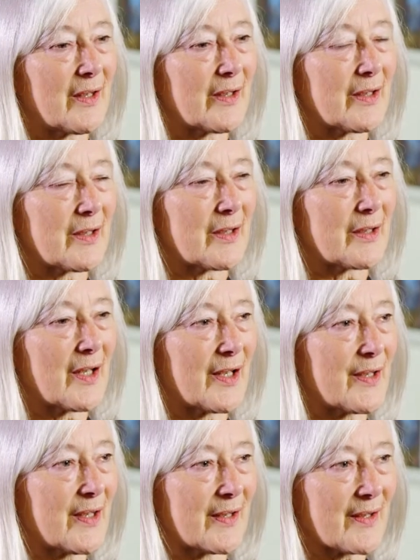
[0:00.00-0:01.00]
the
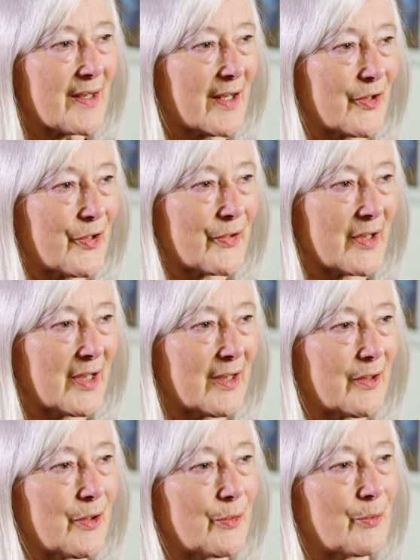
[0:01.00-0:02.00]
19th
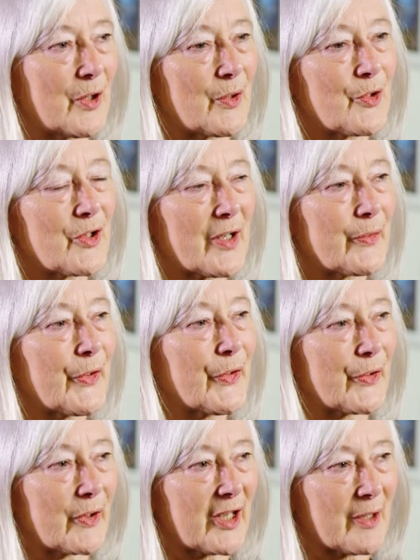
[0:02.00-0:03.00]
century, who travelled
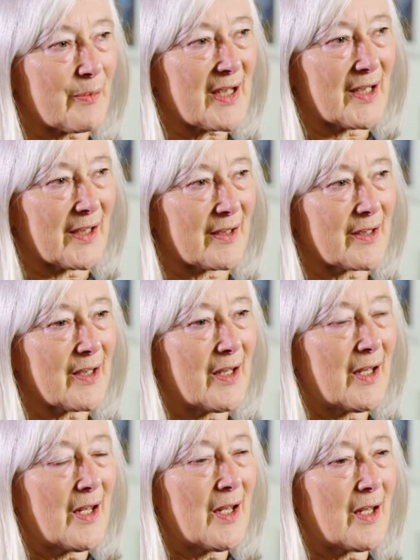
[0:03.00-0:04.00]
through Gippsland.
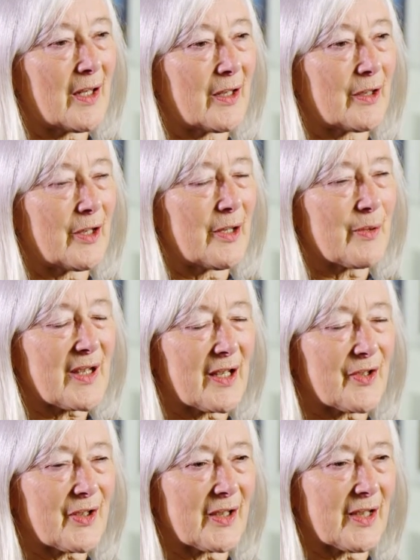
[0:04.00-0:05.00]
He was
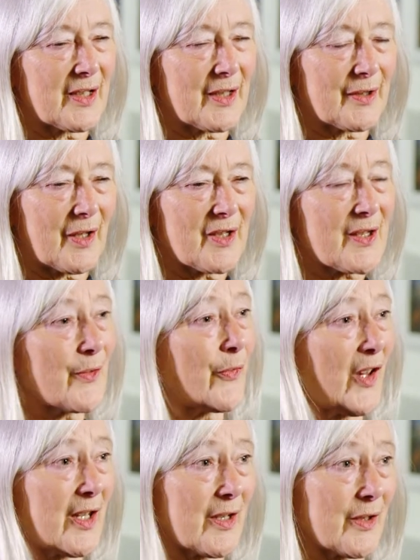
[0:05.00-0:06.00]
actually a
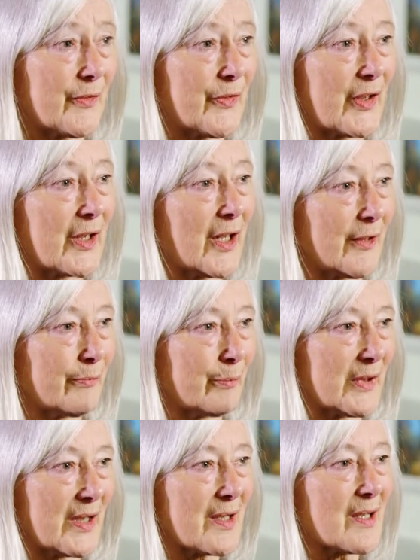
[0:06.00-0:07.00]
surveyor for the
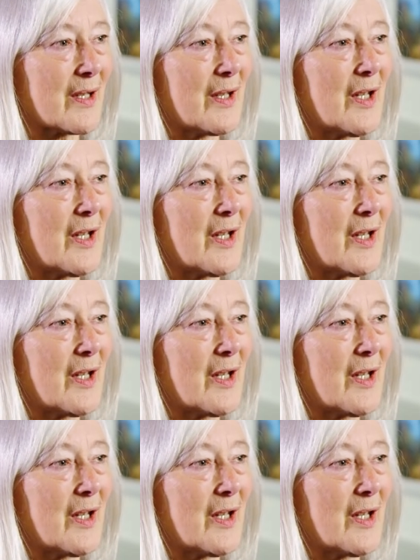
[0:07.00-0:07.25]
government,